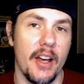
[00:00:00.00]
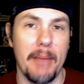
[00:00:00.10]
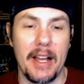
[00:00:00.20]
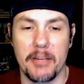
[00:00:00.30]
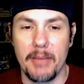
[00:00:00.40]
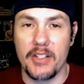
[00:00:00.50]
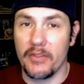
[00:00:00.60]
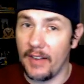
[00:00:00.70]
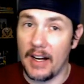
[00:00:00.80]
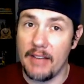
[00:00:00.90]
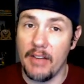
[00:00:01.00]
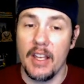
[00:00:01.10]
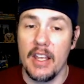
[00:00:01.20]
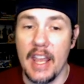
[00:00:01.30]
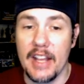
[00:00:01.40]
Maximizer 5
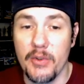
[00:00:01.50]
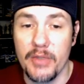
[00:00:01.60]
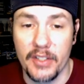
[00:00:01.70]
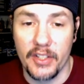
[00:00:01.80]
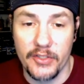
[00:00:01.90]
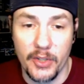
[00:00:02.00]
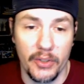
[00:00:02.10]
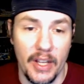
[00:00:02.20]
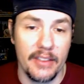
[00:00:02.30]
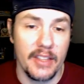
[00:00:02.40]
and use it to control that.